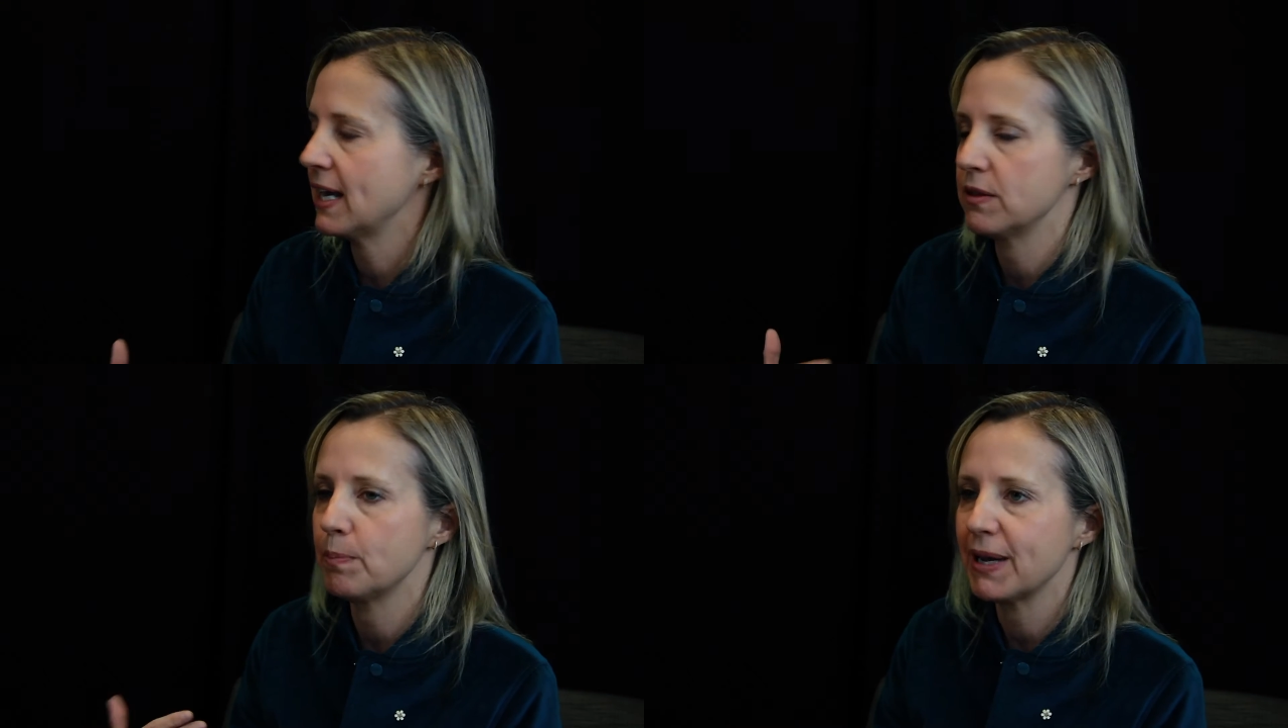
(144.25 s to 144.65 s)

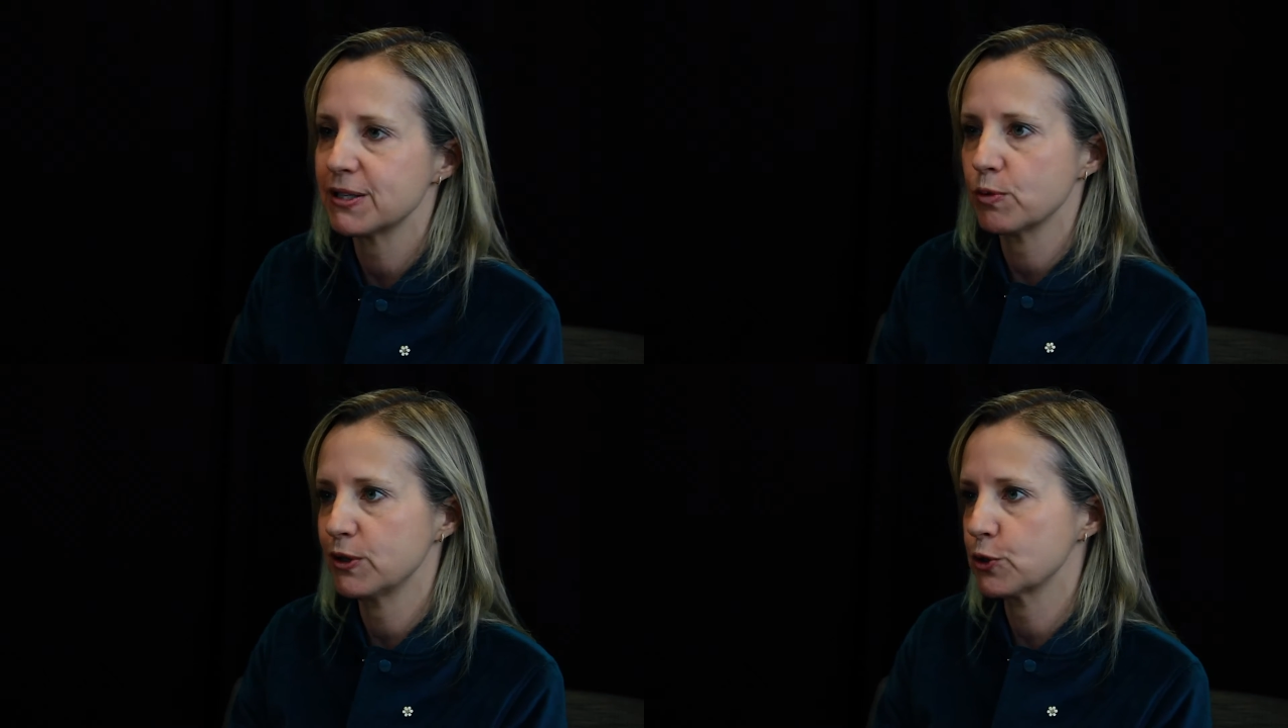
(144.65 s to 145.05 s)
and the
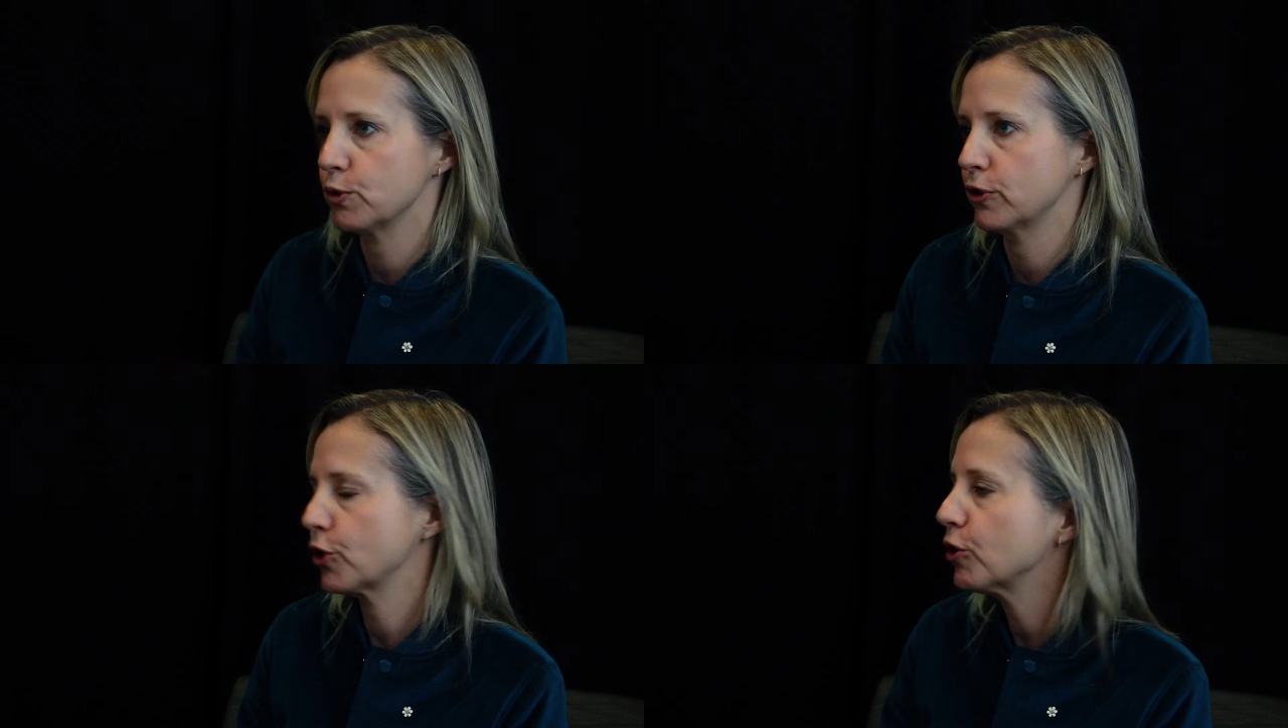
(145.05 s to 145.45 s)
best ones
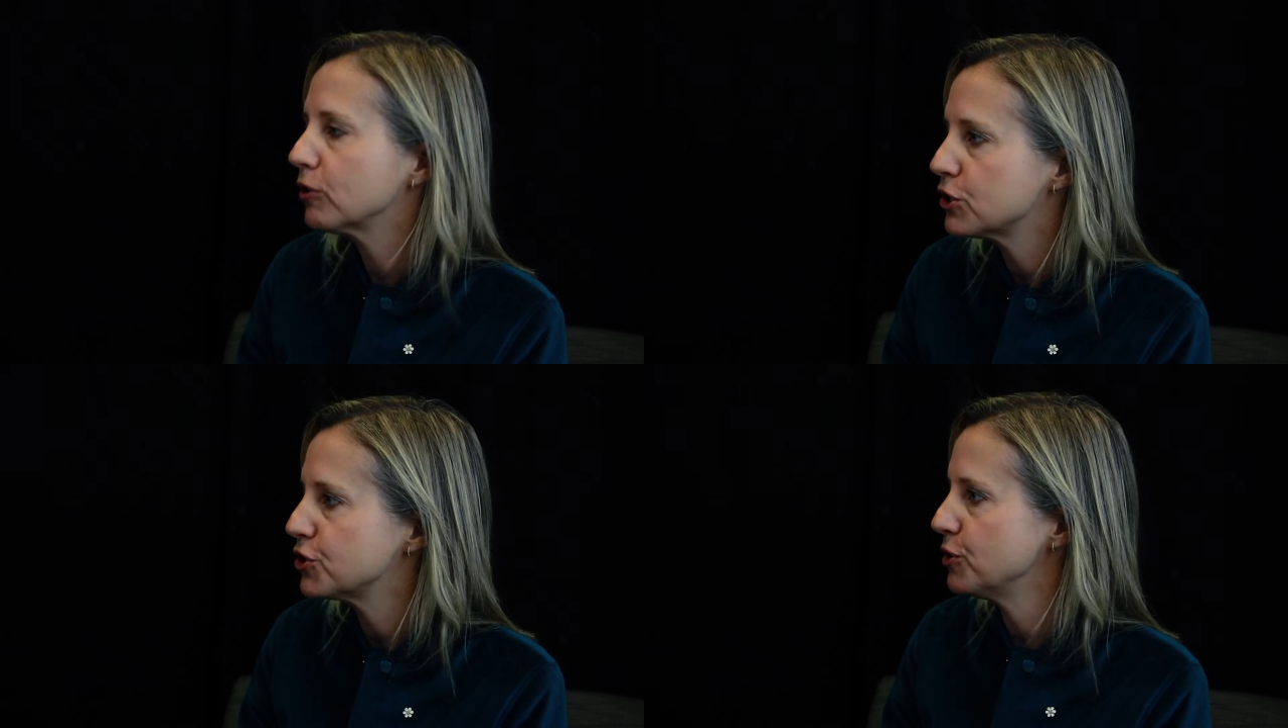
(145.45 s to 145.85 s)
will
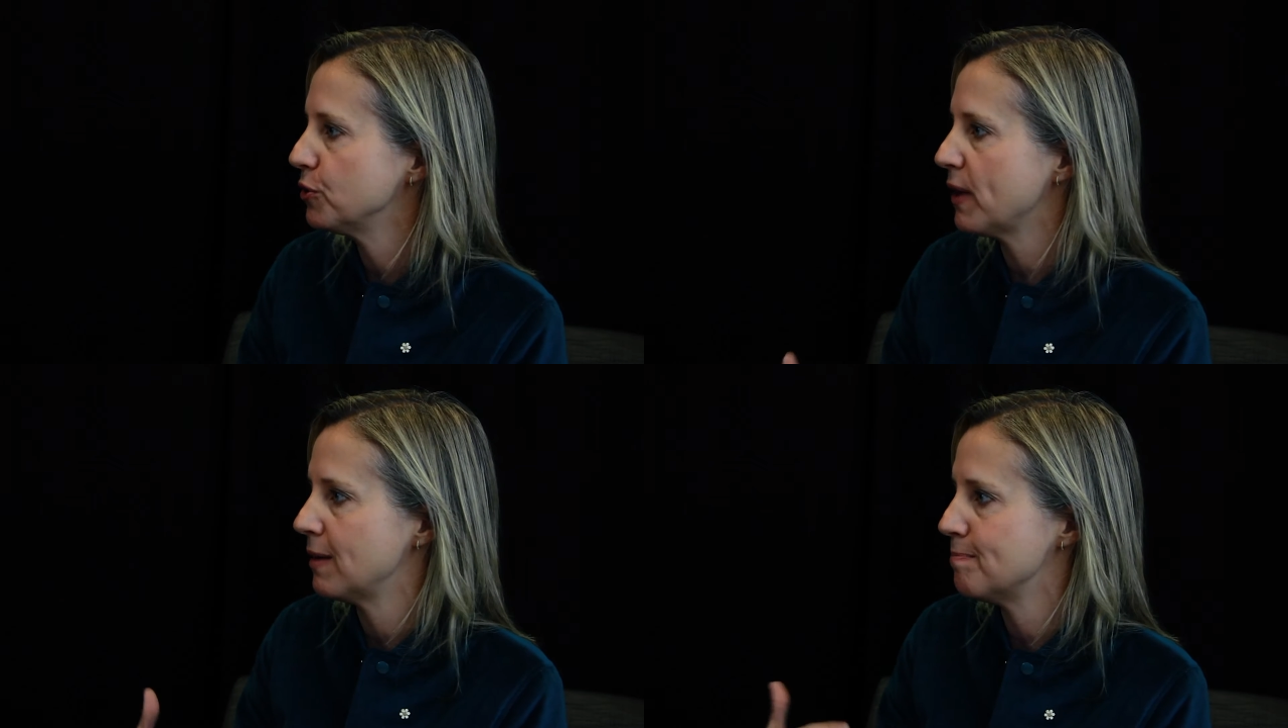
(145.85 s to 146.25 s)
encourage
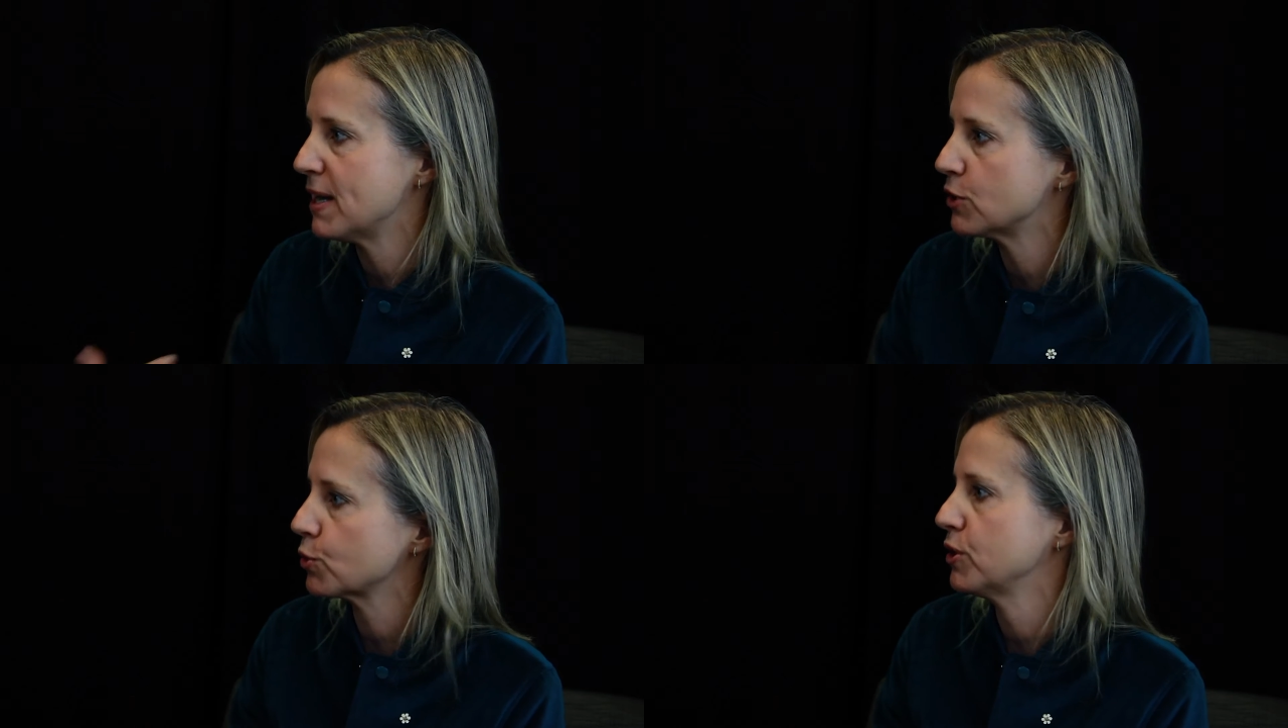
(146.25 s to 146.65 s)
you and
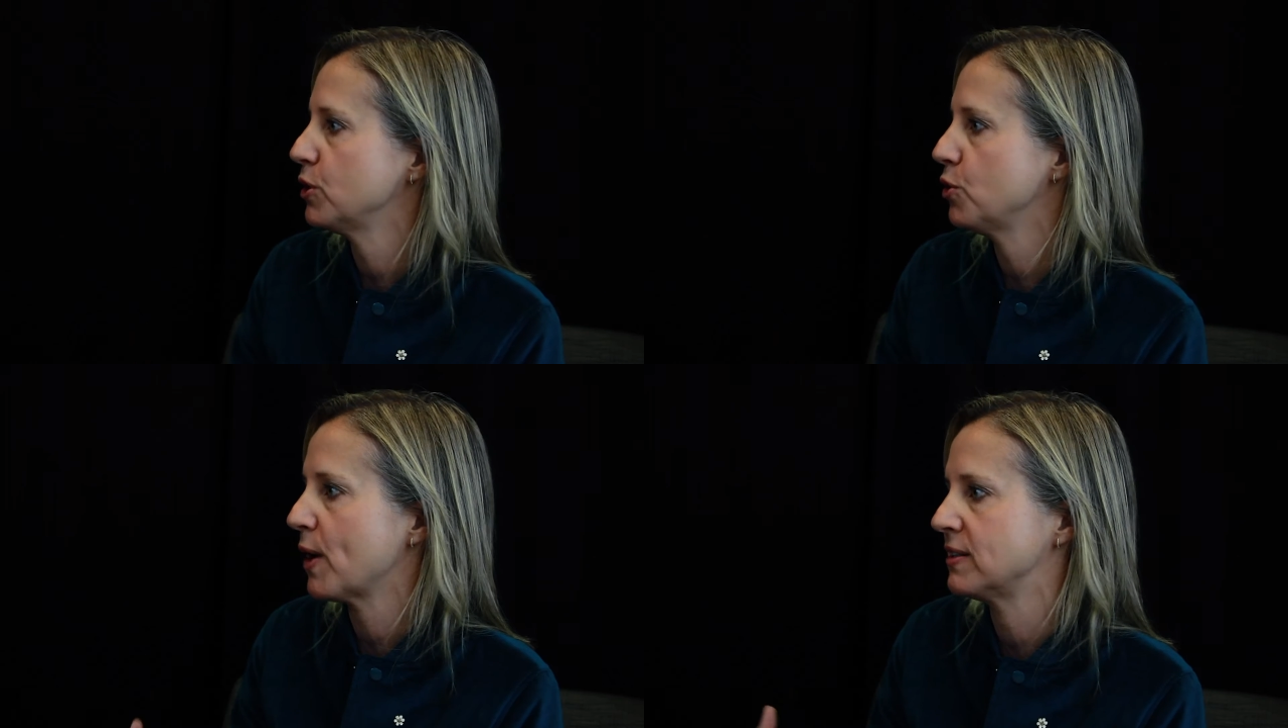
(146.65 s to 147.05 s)
mentor
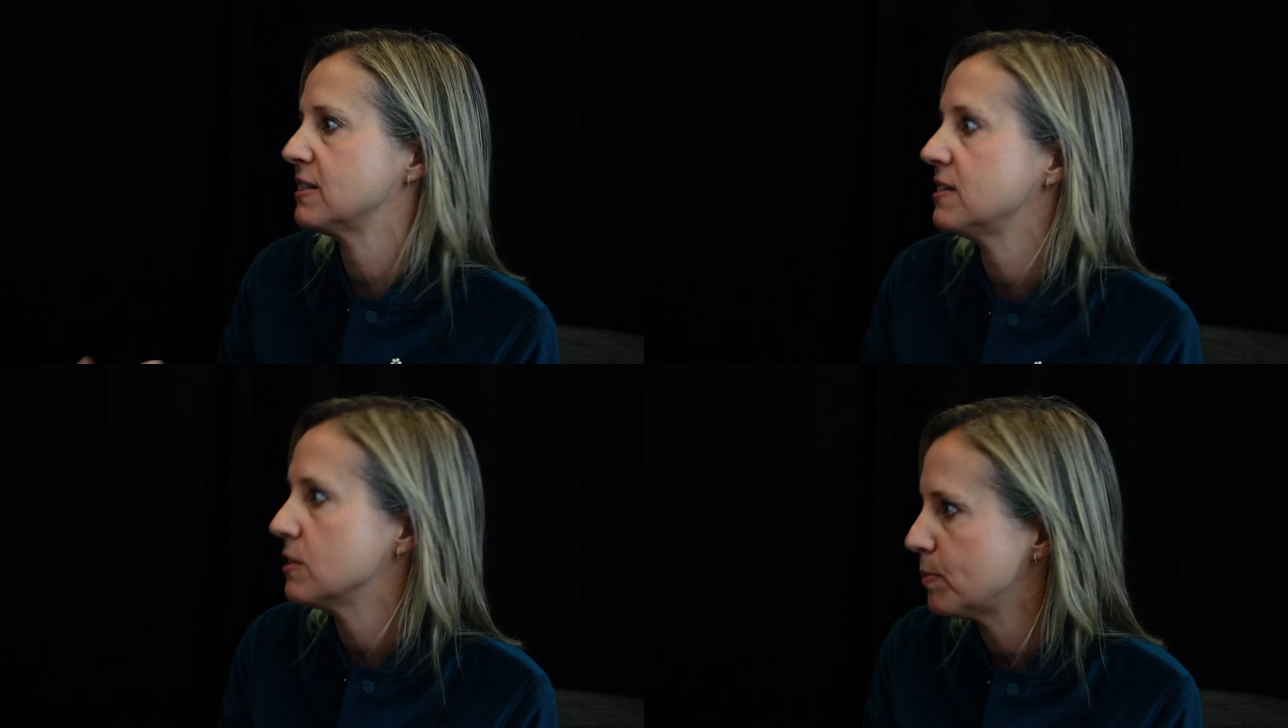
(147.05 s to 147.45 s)
you and
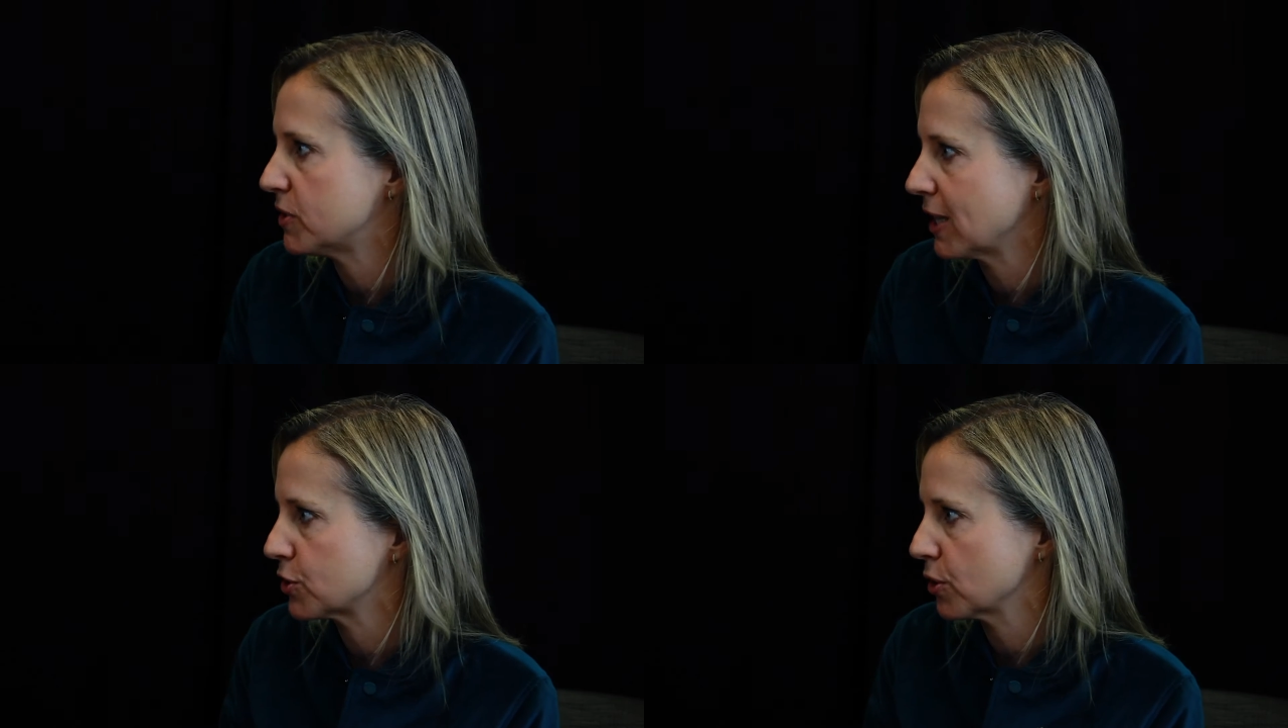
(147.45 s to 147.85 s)
see the
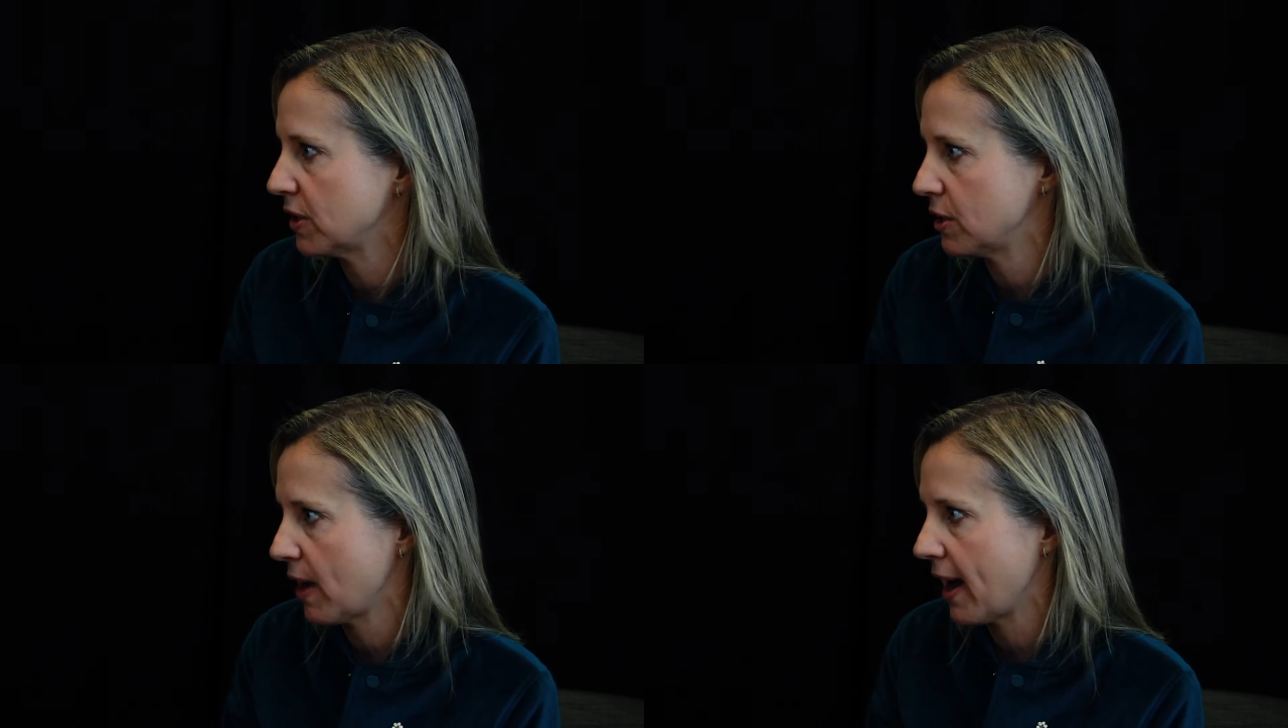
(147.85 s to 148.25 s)
potential
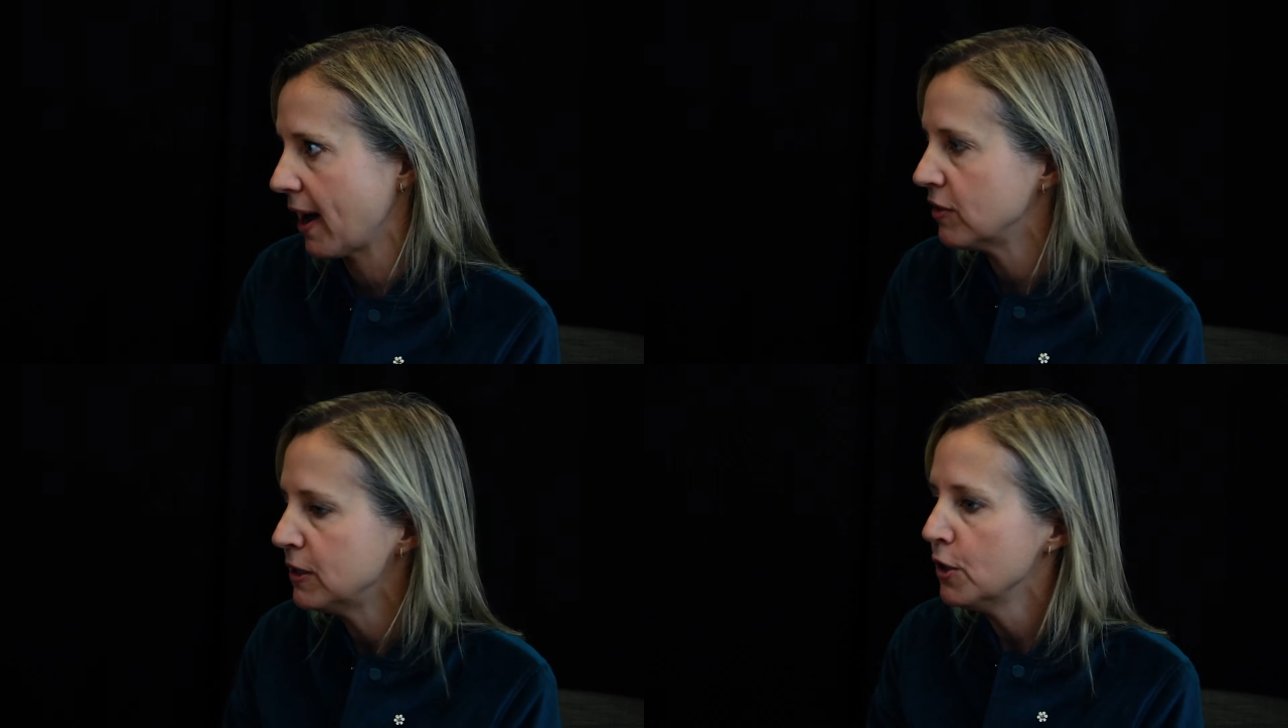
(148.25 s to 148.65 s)
that you have.